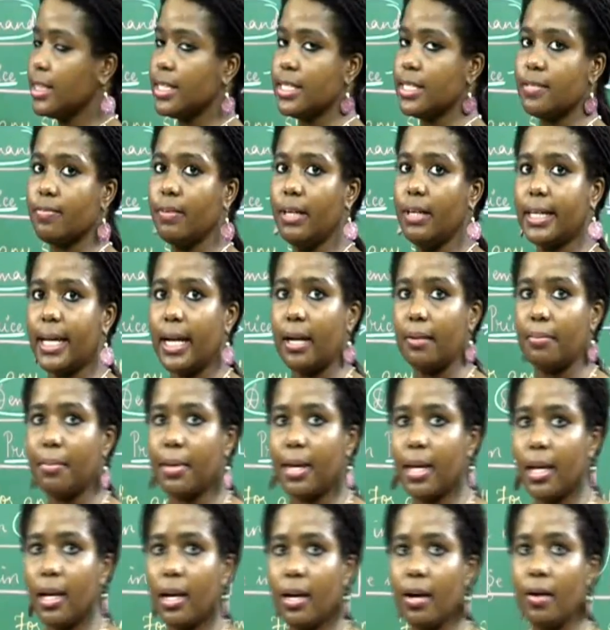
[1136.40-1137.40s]
This will tell
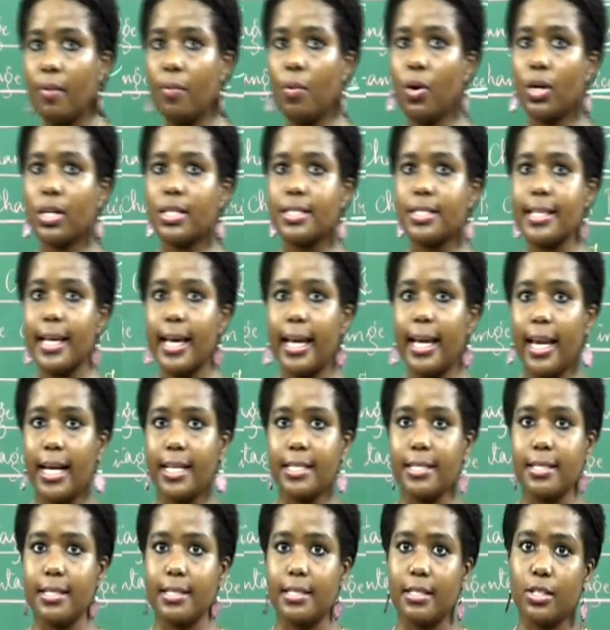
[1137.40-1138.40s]
me what is the
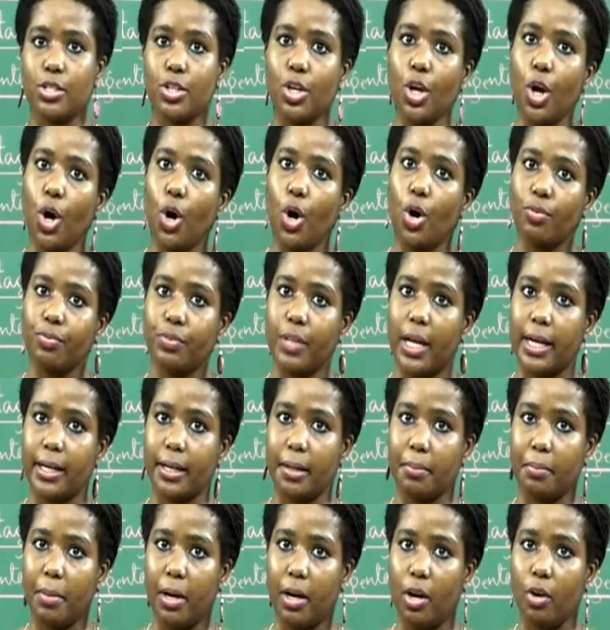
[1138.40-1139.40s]
elasticity of
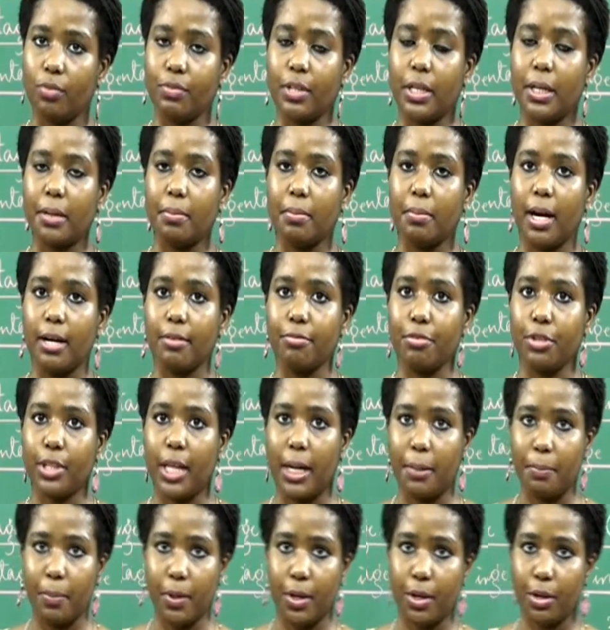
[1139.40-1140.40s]
the demand for
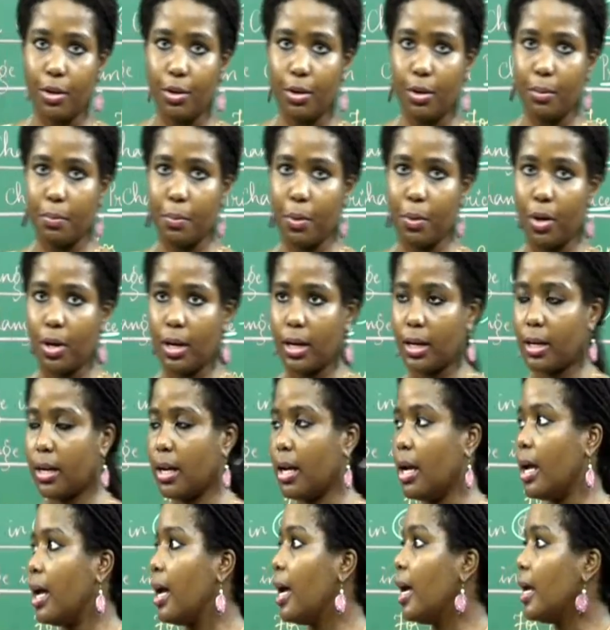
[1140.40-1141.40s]
that particular product.